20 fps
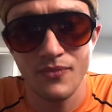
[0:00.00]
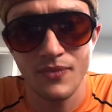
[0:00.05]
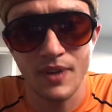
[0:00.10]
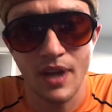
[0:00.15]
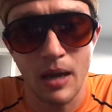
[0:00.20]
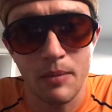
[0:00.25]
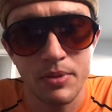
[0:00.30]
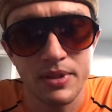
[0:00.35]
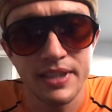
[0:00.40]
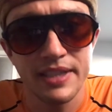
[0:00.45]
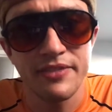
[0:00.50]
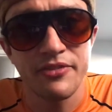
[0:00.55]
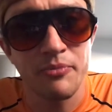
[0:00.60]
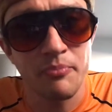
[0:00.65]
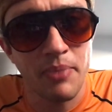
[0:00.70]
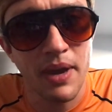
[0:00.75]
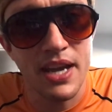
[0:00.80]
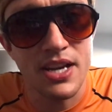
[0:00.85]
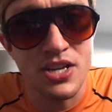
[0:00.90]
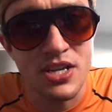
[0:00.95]
I believe in
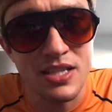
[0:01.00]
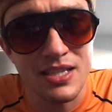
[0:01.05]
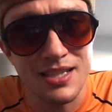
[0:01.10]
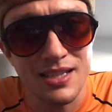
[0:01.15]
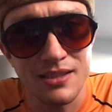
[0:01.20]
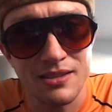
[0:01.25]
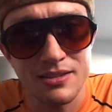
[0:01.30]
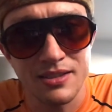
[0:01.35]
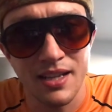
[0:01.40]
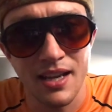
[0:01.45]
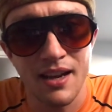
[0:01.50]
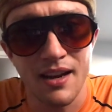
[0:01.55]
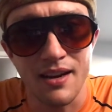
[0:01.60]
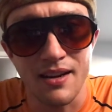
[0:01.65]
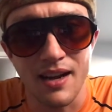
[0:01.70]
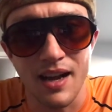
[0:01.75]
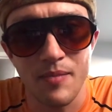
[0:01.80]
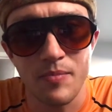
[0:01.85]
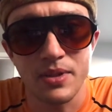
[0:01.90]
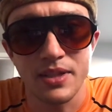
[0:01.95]
patient-centered
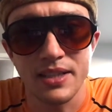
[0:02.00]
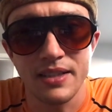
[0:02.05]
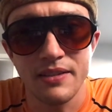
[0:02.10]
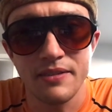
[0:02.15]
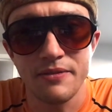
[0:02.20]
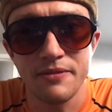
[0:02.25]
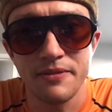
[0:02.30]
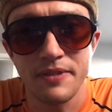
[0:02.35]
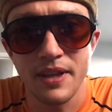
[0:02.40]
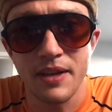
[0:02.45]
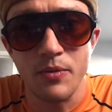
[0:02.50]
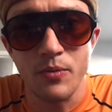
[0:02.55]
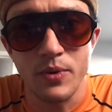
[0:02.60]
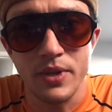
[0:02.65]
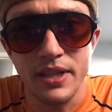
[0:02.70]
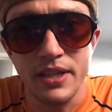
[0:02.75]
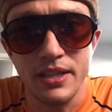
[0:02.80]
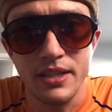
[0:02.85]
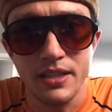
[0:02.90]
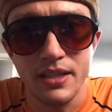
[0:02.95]
care. I believe that
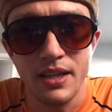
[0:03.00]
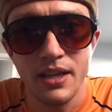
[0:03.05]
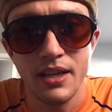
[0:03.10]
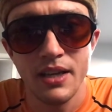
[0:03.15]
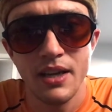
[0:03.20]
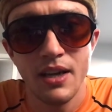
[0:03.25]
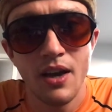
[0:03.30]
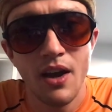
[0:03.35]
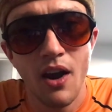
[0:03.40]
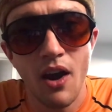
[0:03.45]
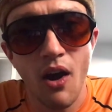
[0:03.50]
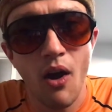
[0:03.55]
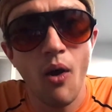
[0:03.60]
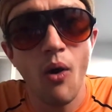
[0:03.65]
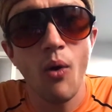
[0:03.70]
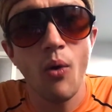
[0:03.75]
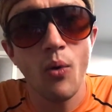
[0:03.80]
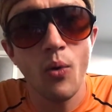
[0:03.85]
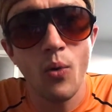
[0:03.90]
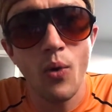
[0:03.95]
we
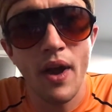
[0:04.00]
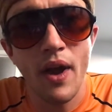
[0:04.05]
owe